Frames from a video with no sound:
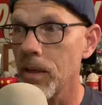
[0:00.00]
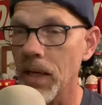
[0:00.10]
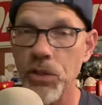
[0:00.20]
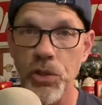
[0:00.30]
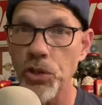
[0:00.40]
I
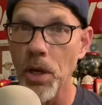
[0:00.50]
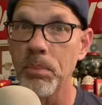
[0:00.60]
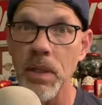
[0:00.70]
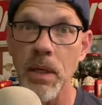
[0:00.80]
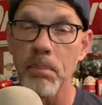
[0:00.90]
just jumped
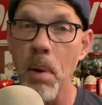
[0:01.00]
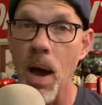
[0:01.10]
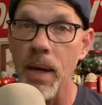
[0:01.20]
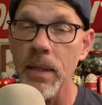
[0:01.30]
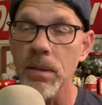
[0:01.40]
in and
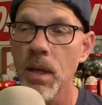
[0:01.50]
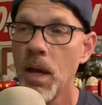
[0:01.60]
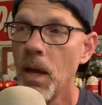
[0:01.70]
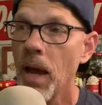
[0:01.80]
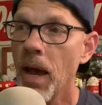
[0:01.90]
bought it
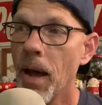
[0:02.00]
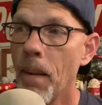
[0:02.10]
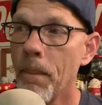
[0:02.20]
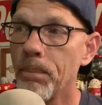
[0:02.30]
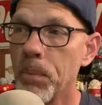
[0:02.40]
um,